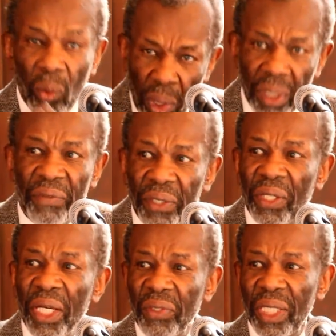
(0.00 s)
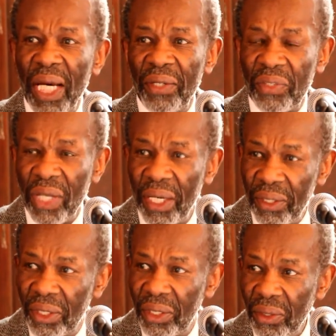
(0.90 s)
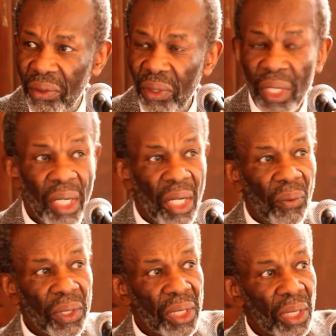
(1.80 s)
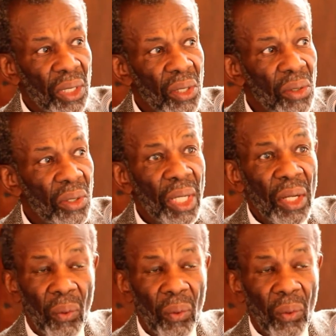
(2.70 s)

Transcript: One of the things that I decided to do was to go,